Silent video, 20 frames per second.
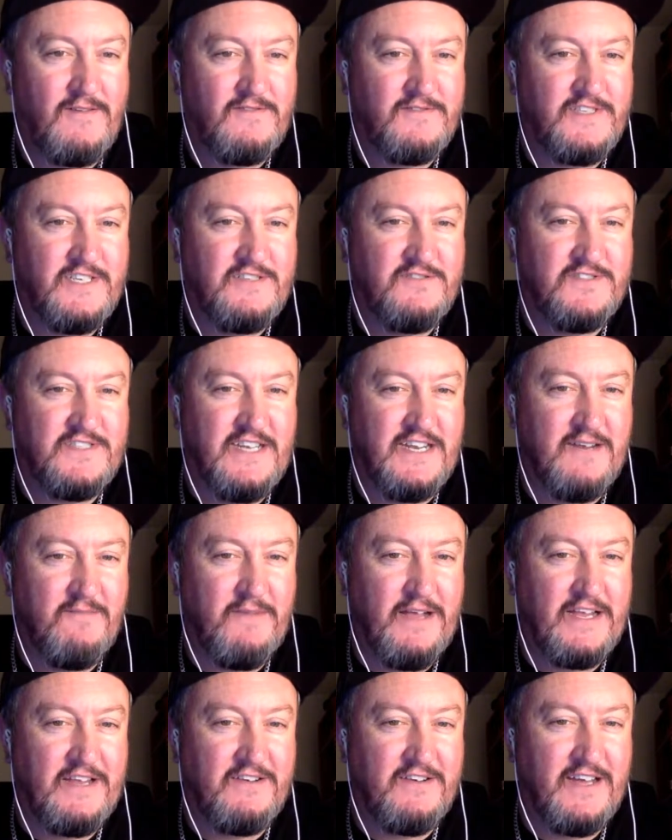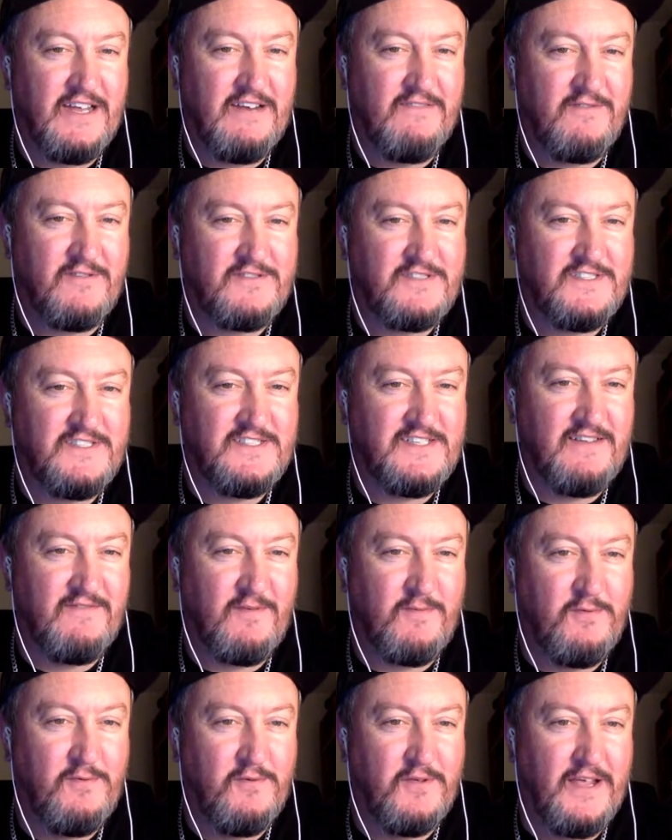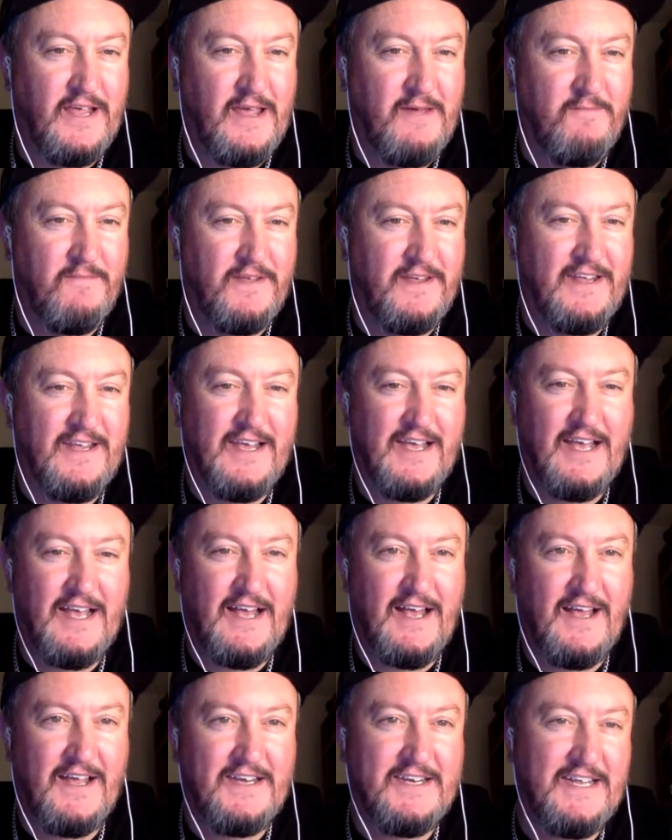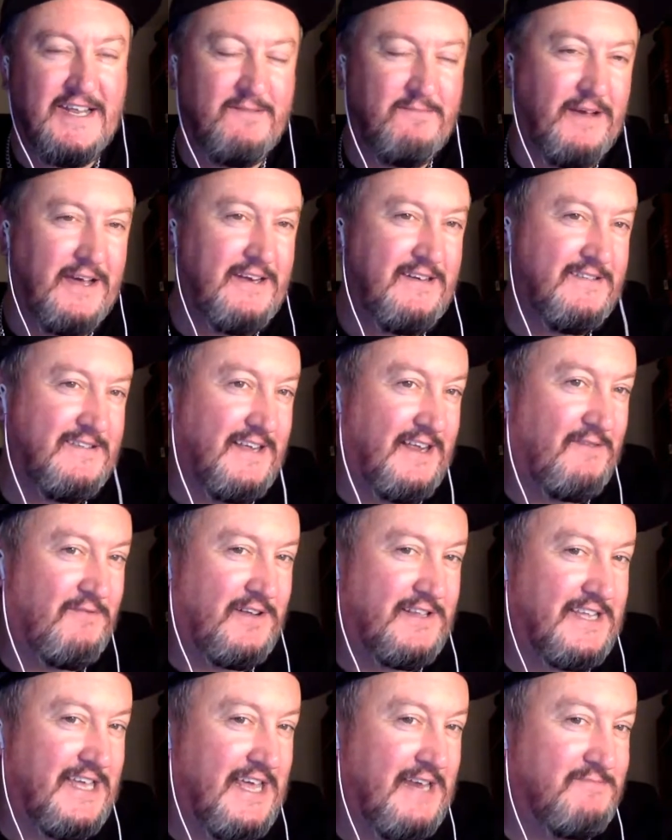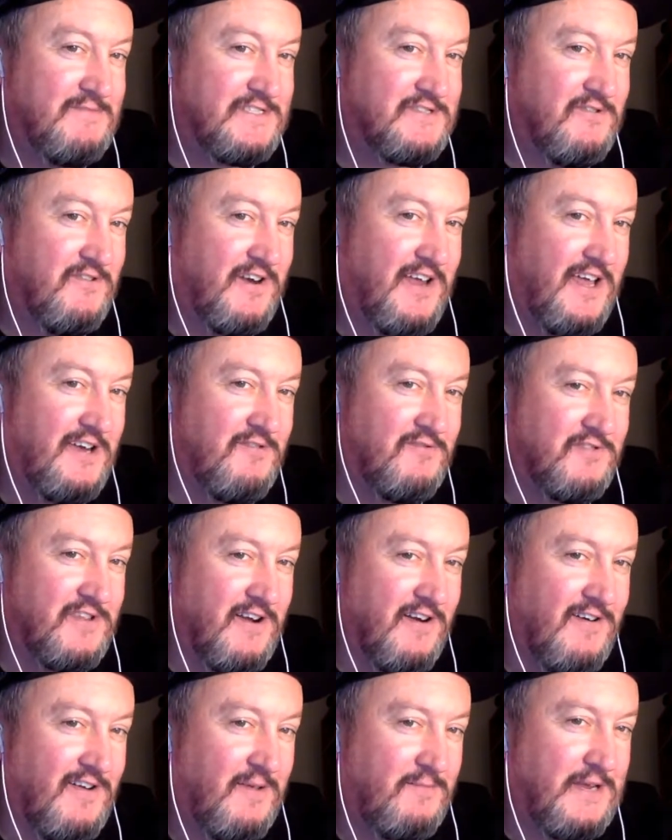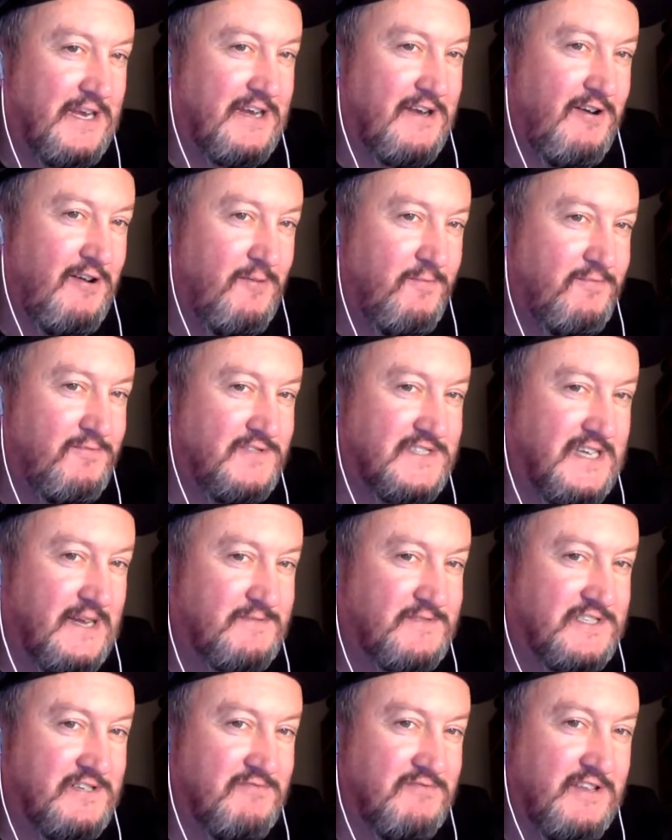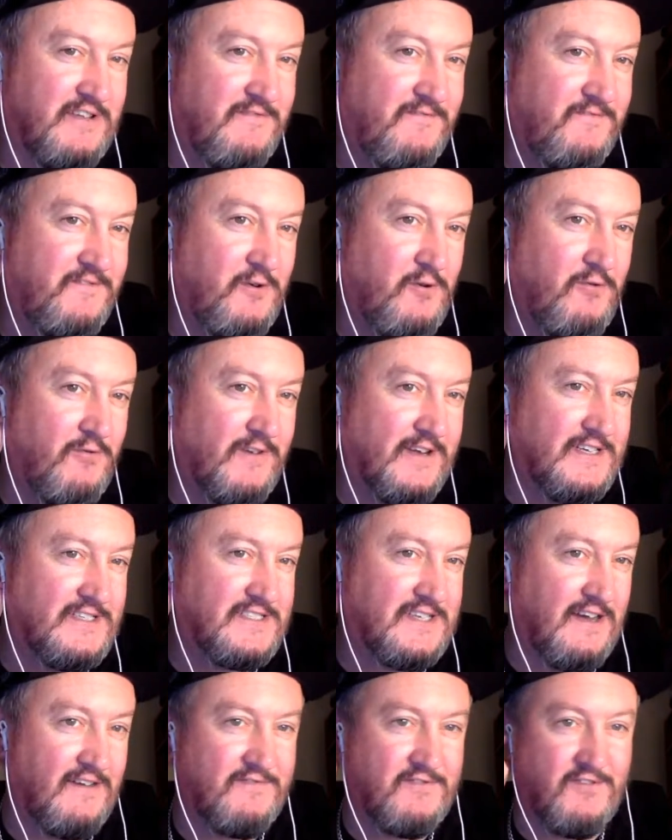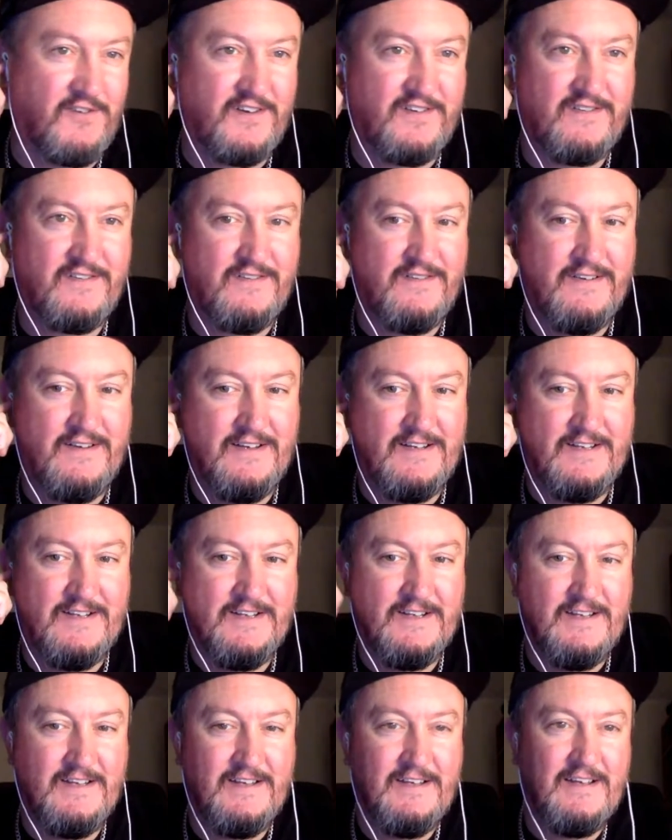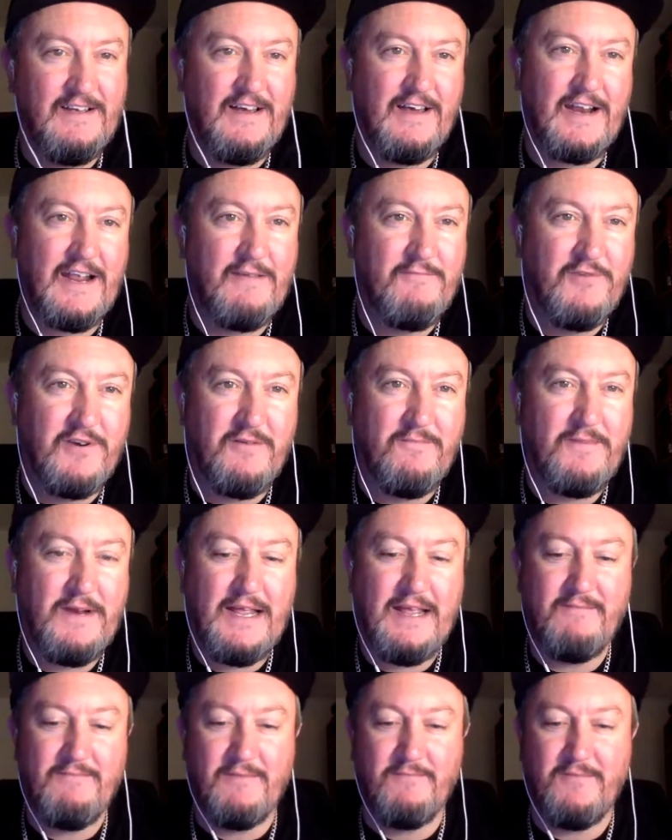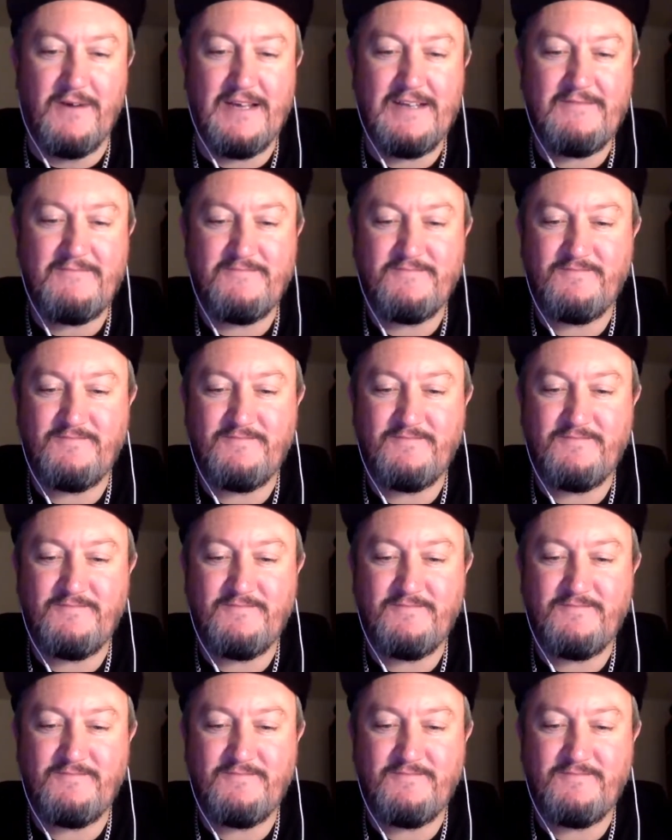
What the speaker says: Did you see the Man United versus Liverpool game? Yeah, I did, man. And what the hell was going on out there? I mean, Klopp was absolutely furious after it. And I'm going to blame him, by.